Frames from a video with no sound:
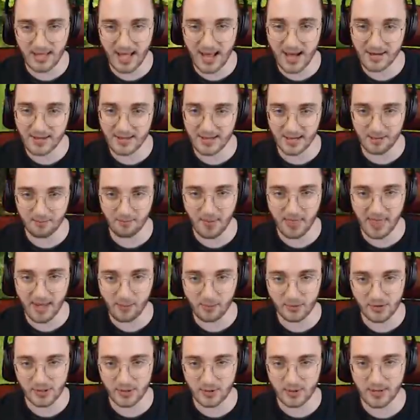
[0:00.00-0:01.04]
land it. But that
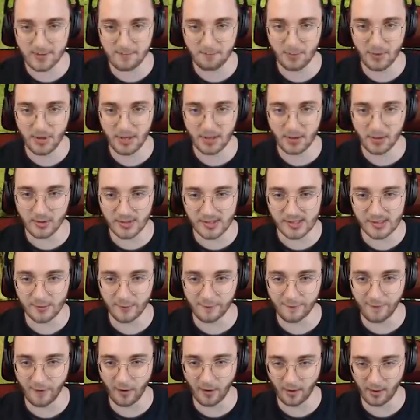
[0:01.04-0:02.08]
was looking pretty good so
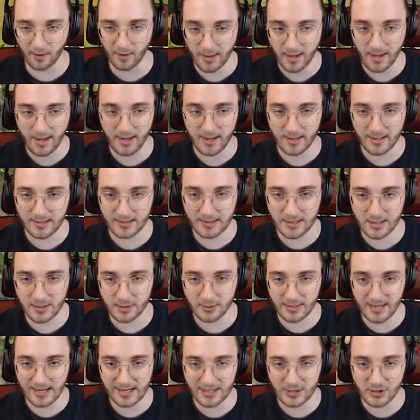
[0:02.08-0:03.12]
far. Hey, can I do
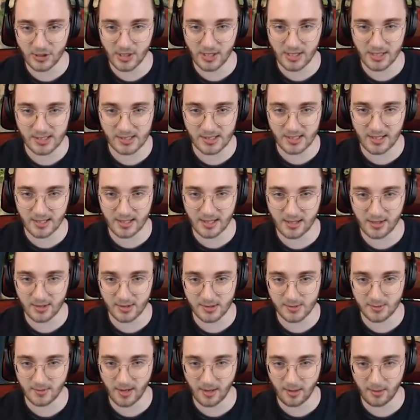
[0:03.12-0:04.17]
like a cheeky stunt here
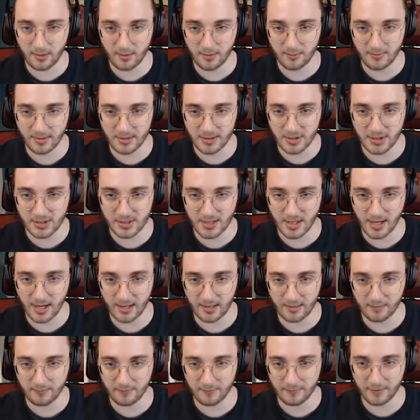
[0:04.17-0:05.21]
as well? By just
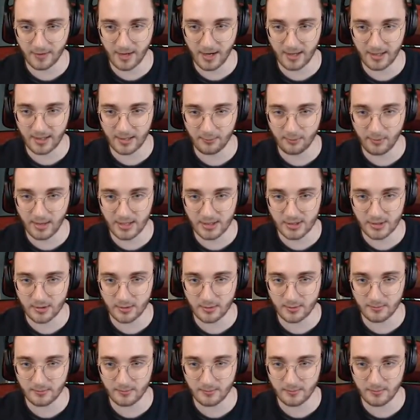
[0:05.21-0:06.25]
like flying a wingsuit